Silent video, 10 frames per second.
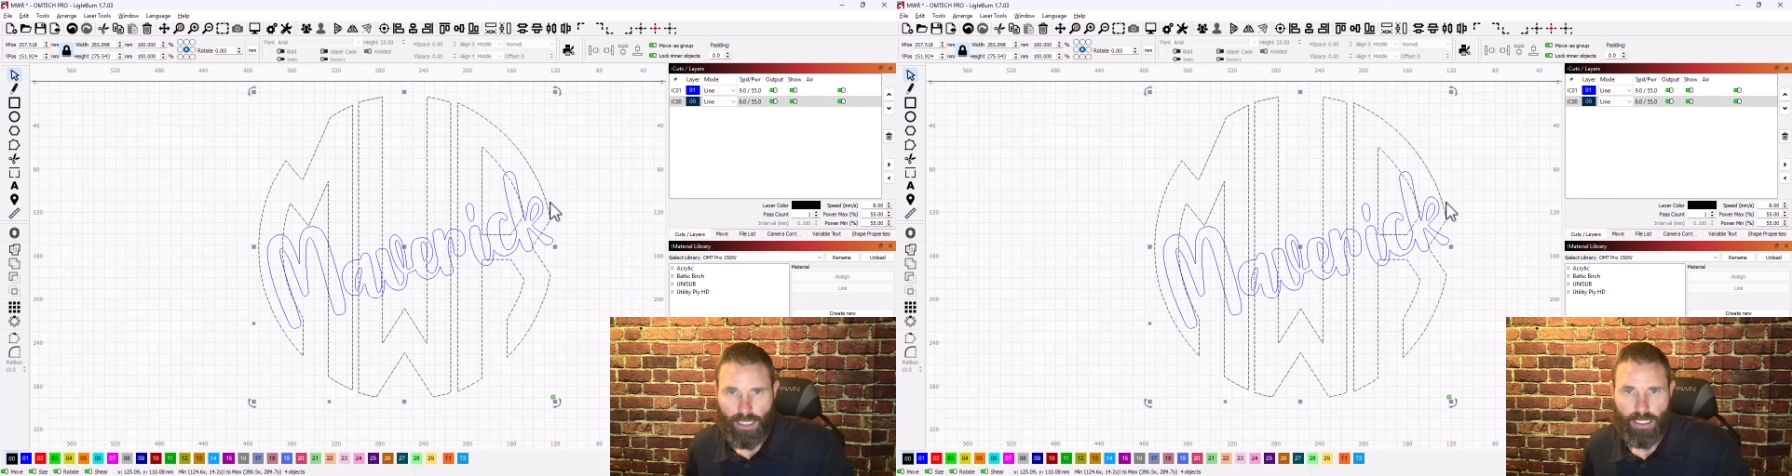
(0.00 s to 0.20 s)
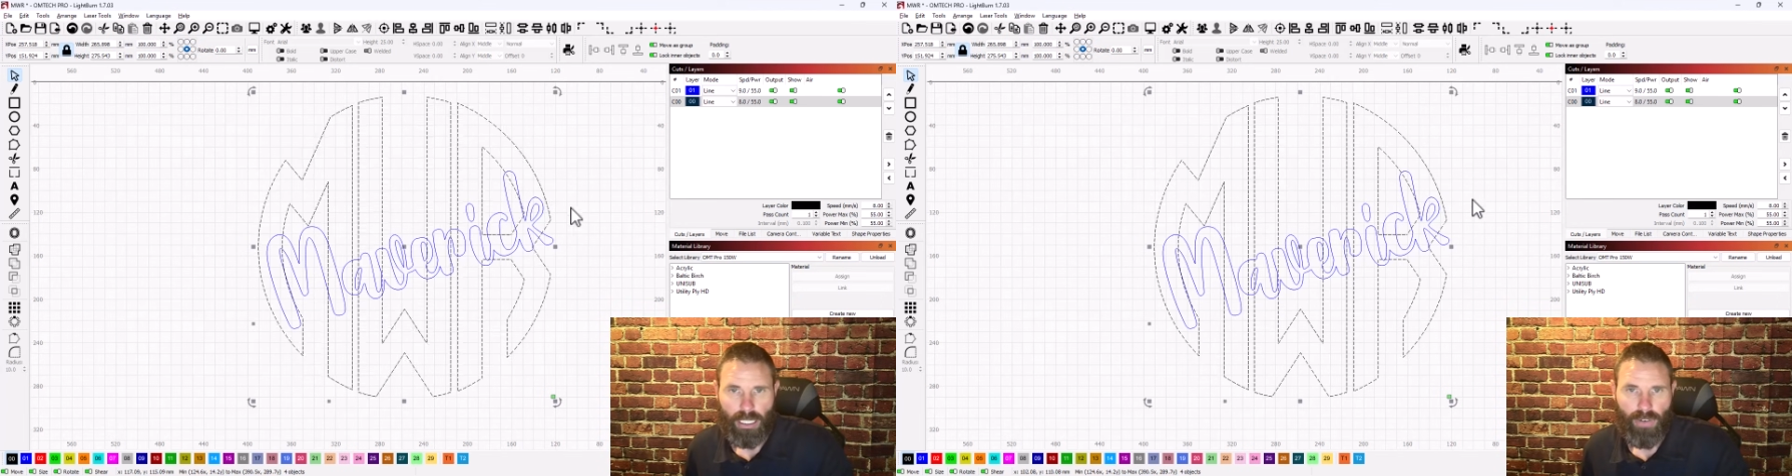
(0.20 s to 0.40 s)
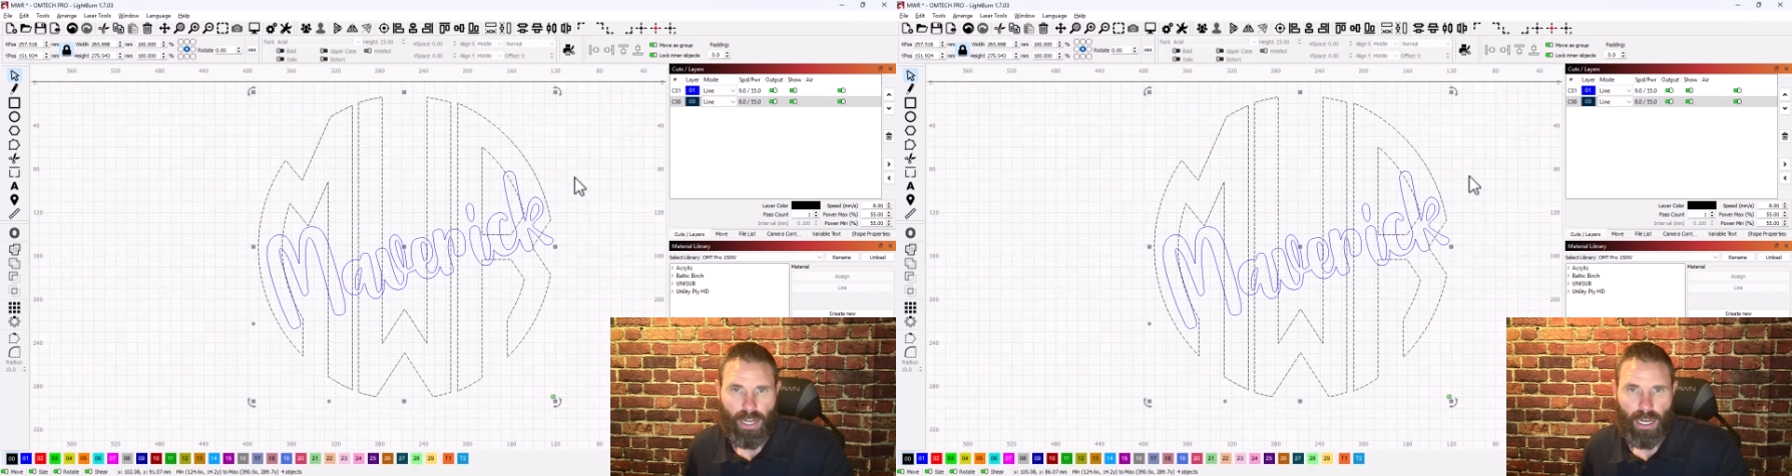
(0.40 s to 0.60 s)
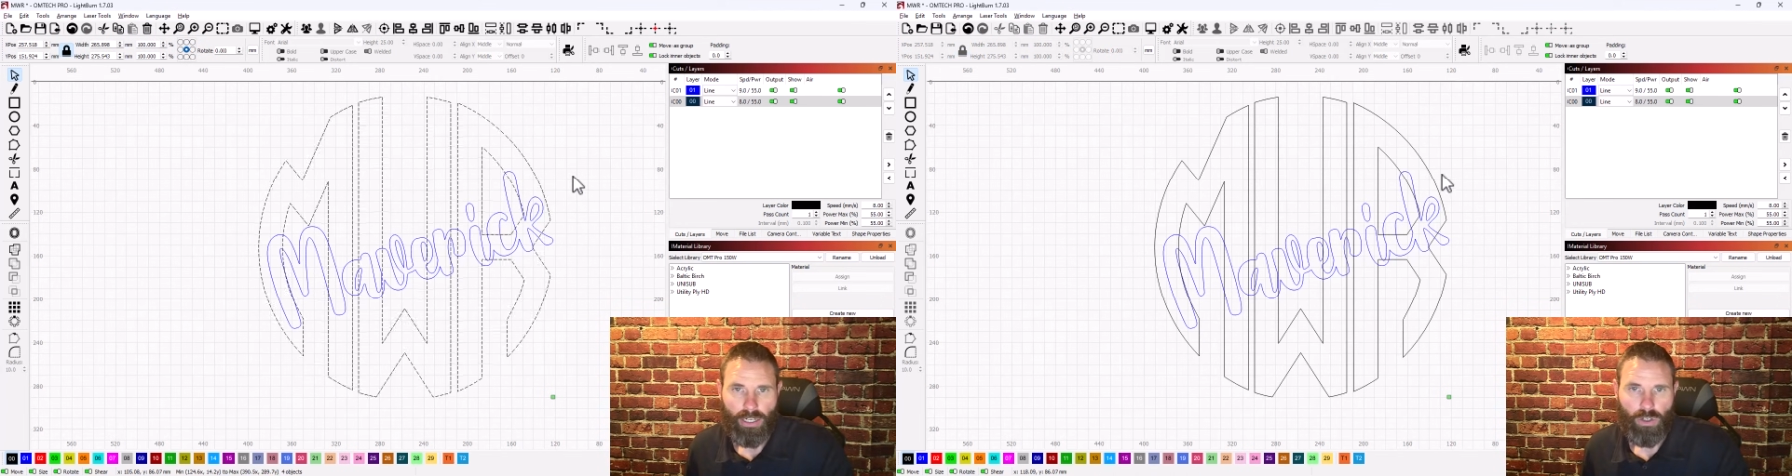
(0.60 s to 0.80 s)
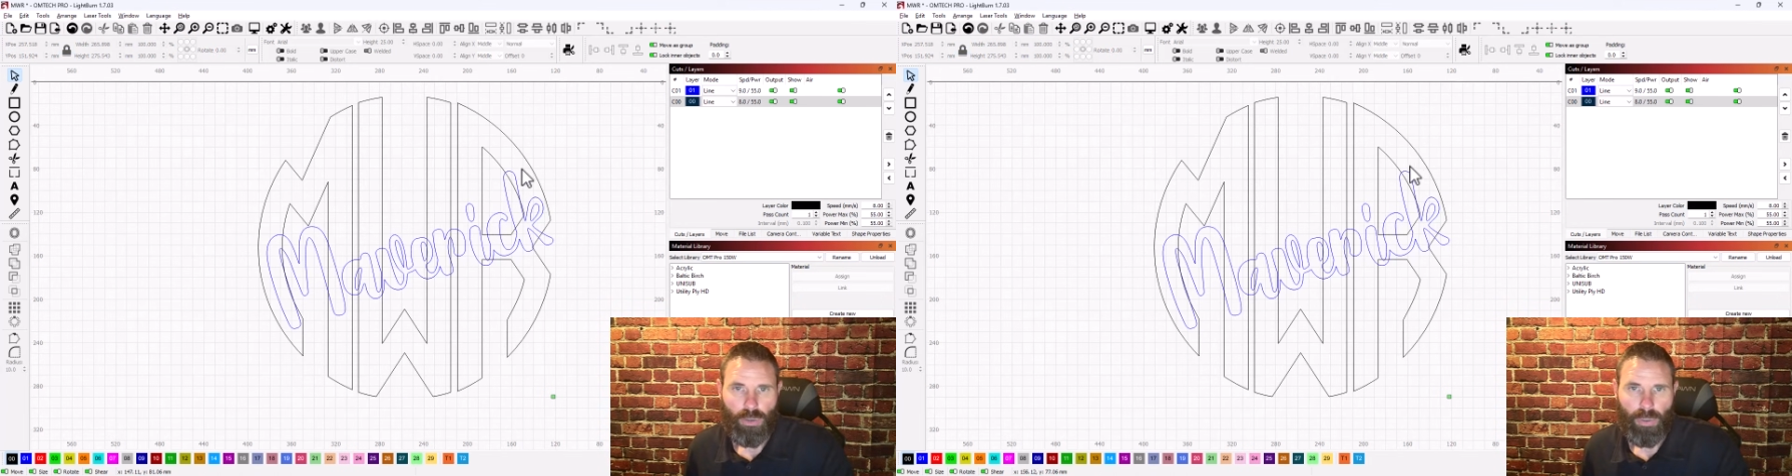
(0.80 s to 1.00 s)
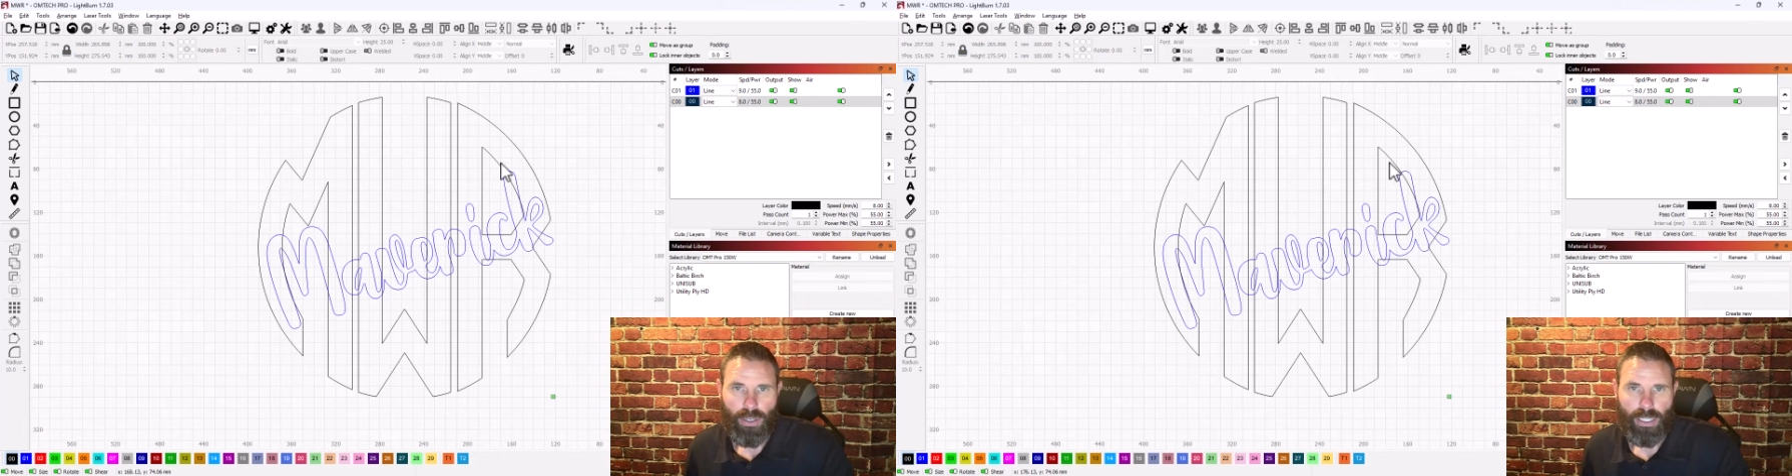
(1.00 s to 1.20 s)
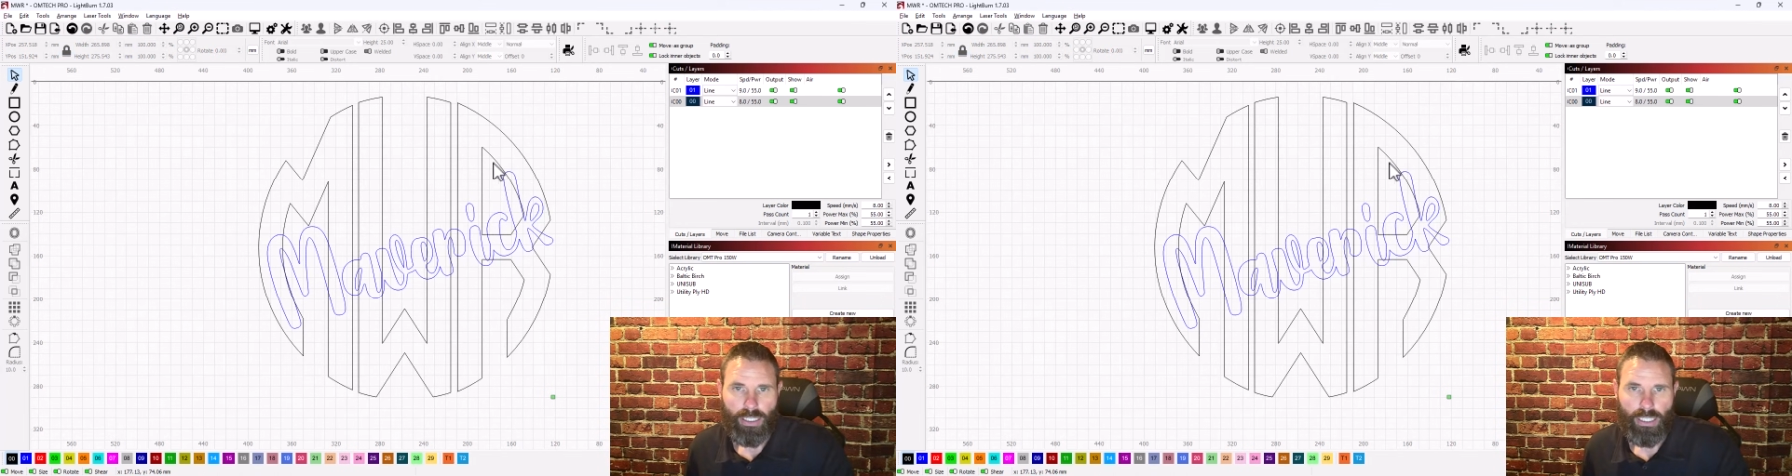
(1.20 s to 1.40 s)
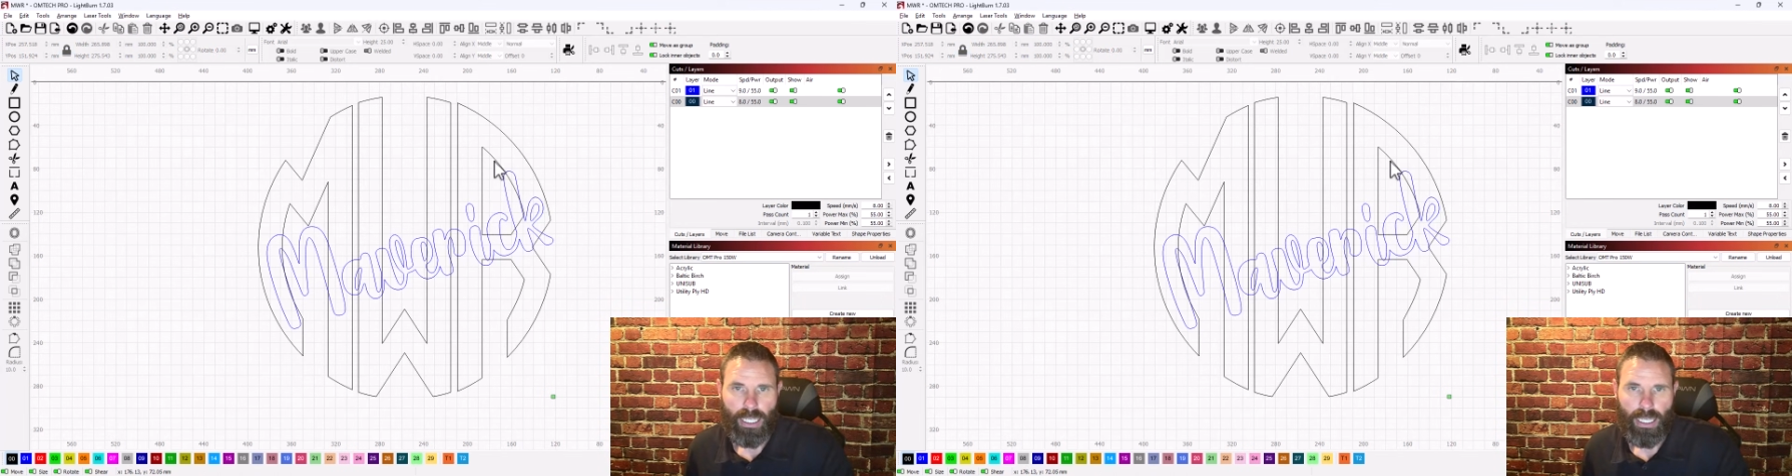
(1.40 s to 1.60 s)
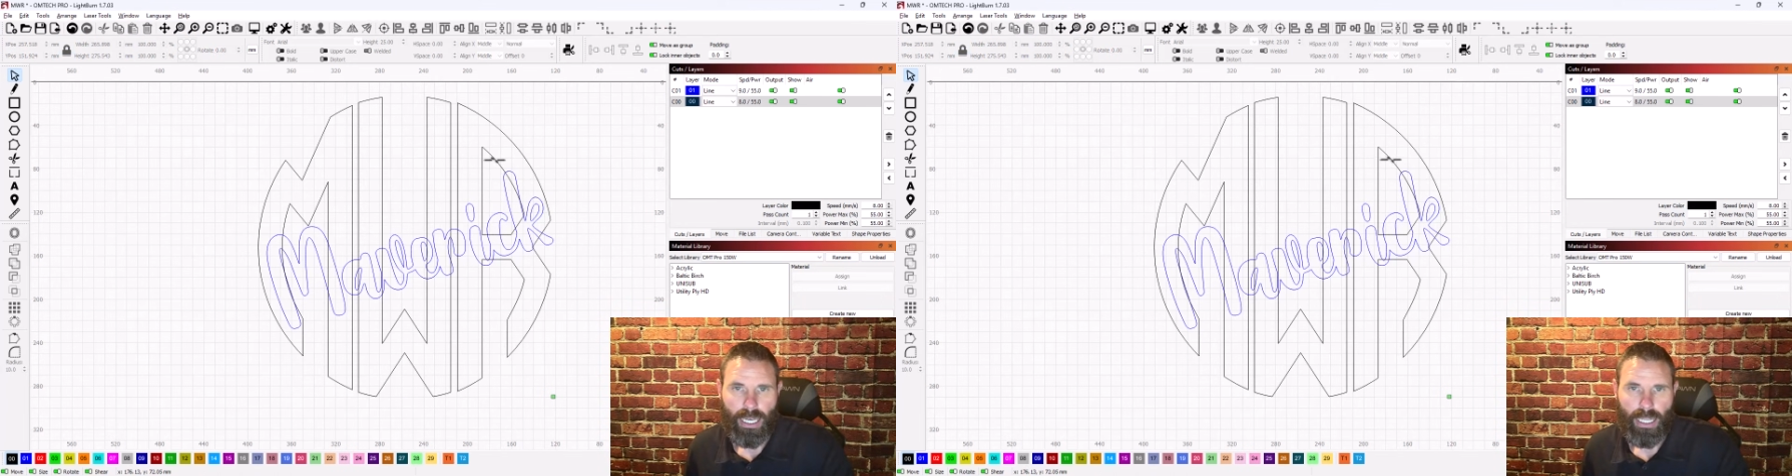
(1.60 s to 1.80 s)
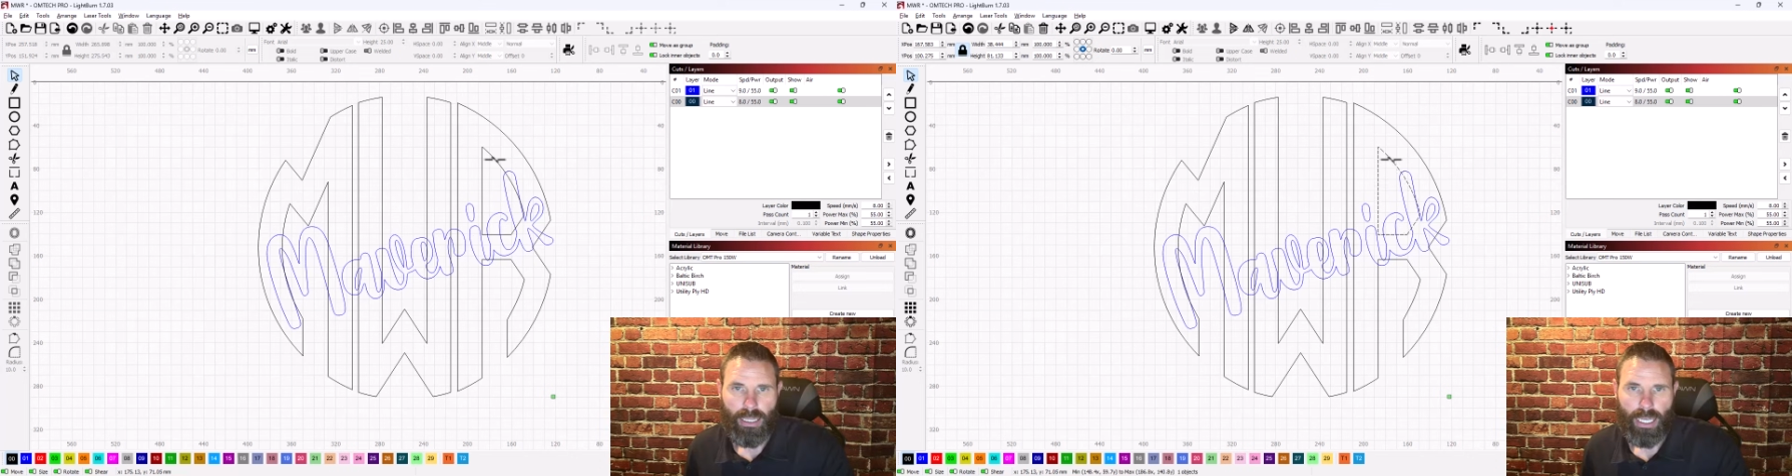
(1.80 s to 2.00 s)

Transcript: Because if I ungroup it, you can see that